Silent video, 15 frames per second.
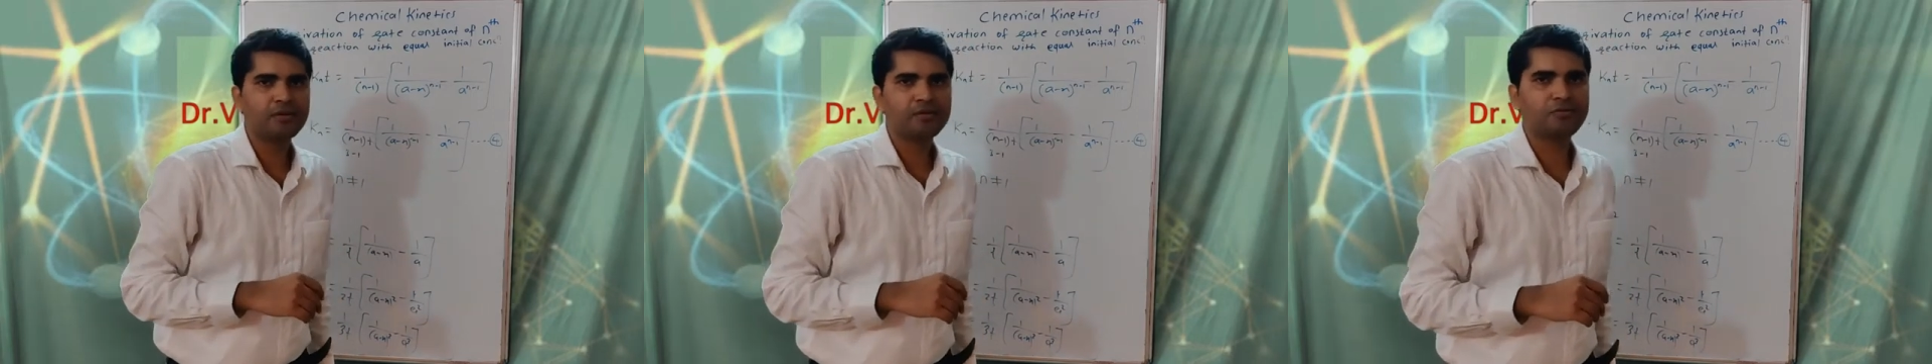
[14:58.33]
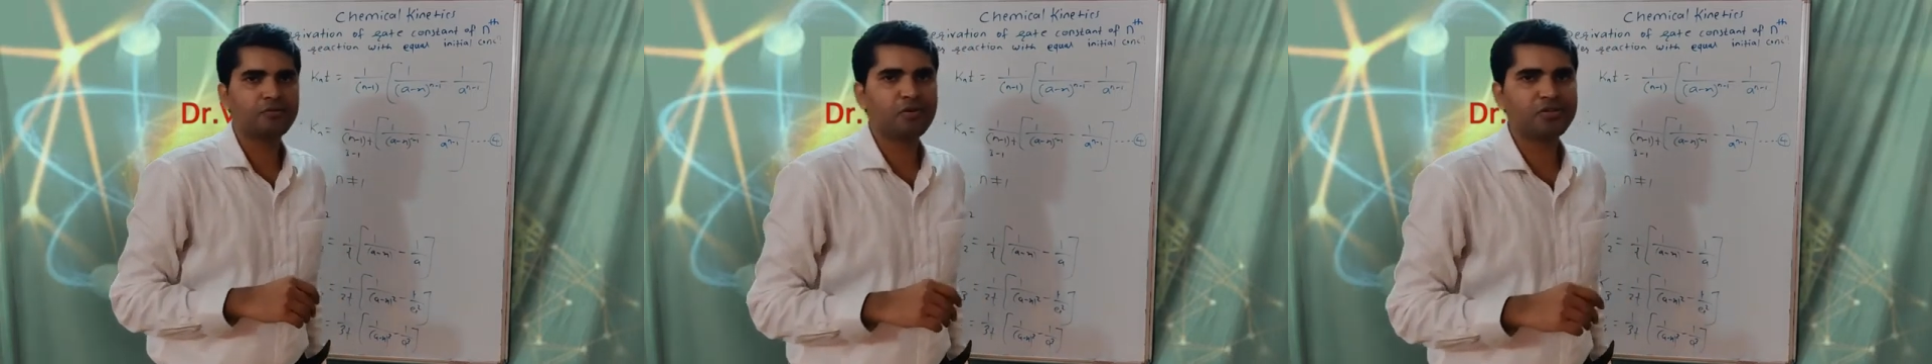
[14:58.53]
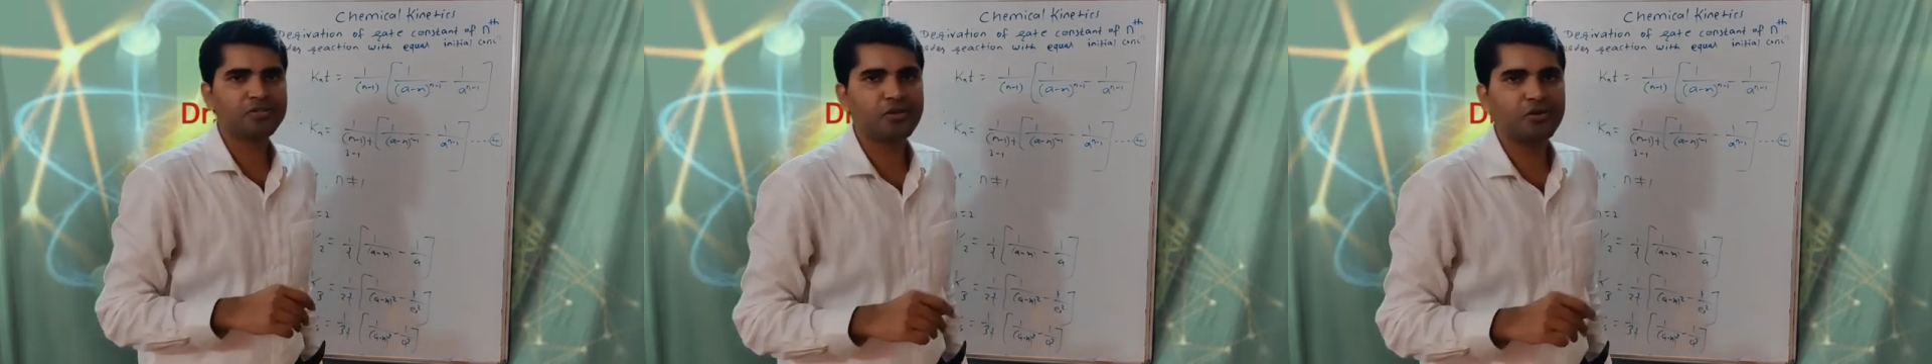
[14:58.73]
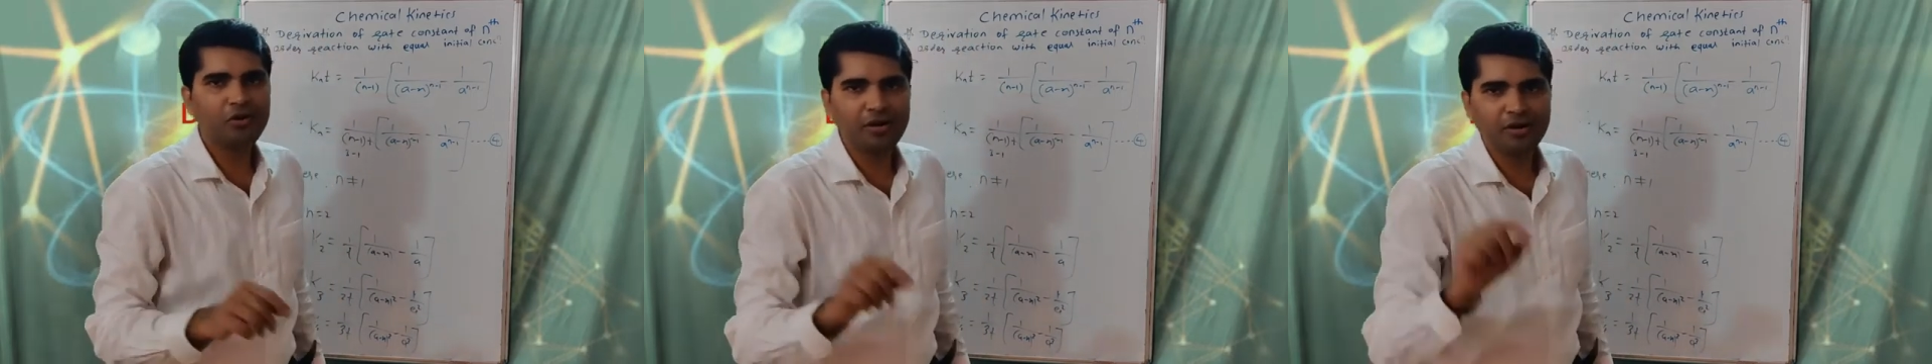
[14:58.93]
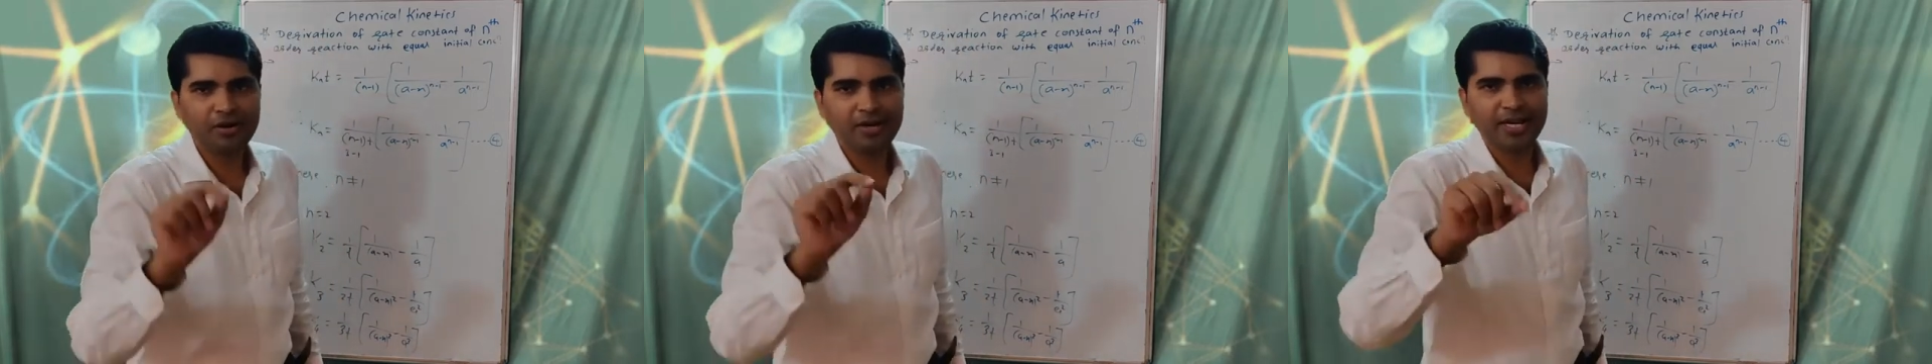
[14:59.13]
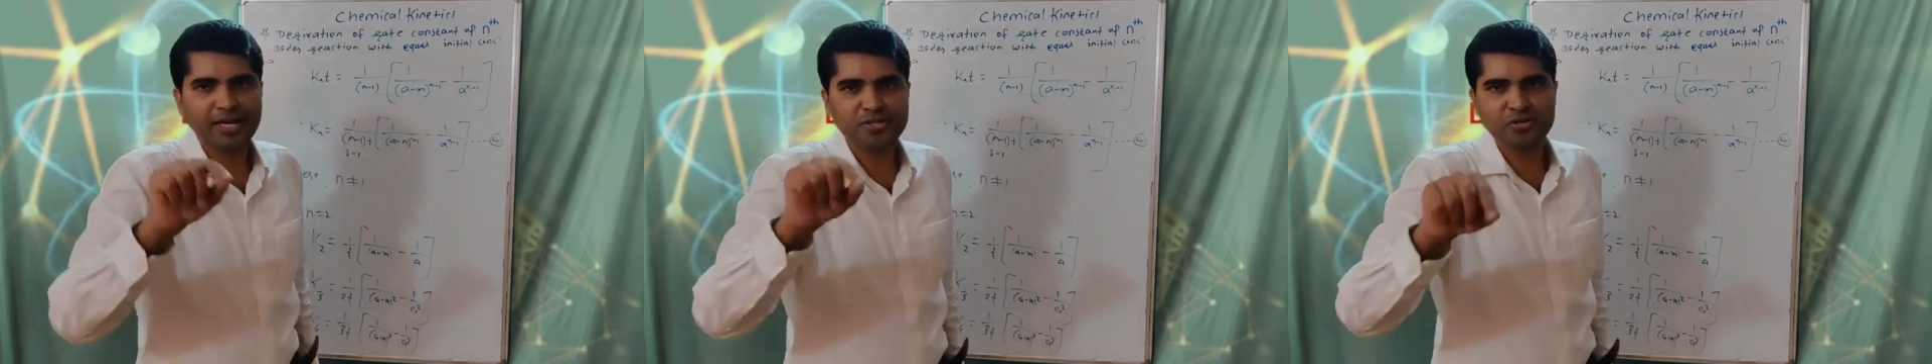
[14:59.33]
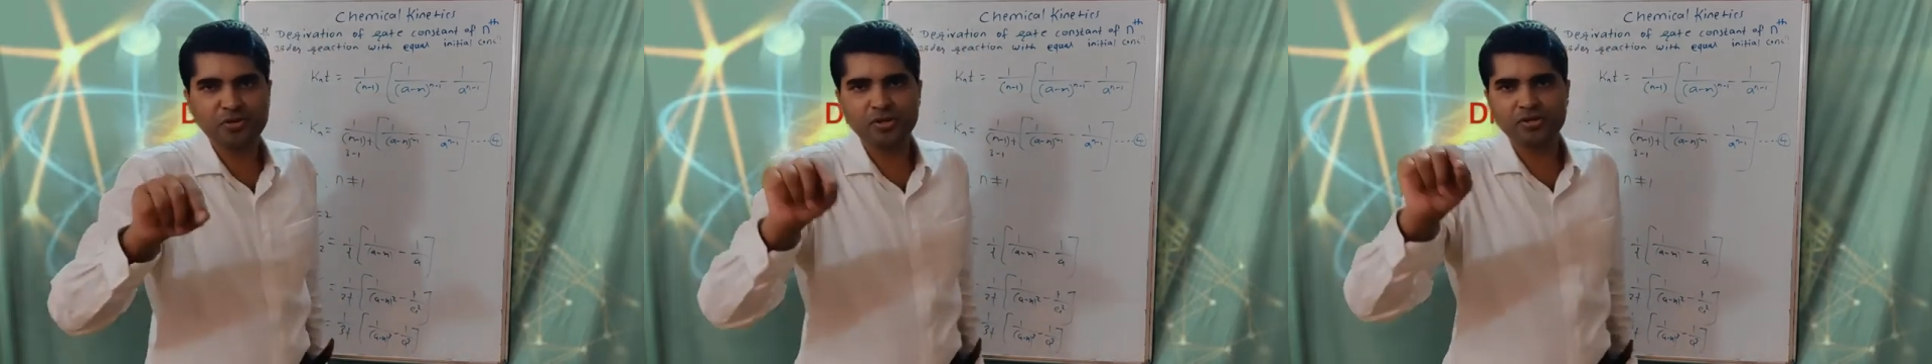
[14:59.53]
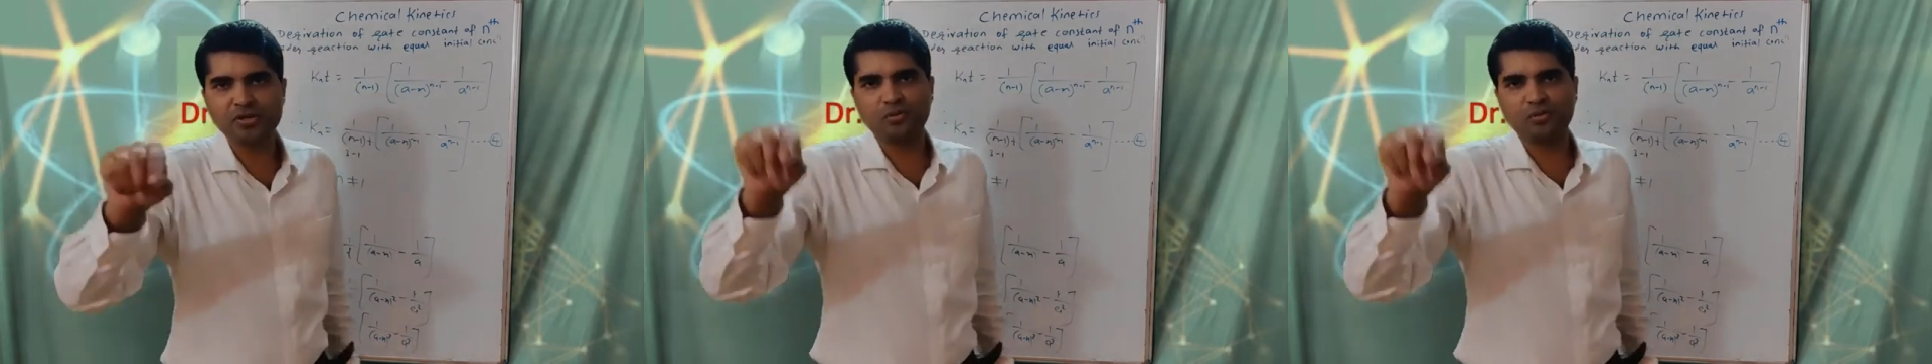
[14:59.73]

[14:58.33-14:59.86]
So for 0 order, k0 is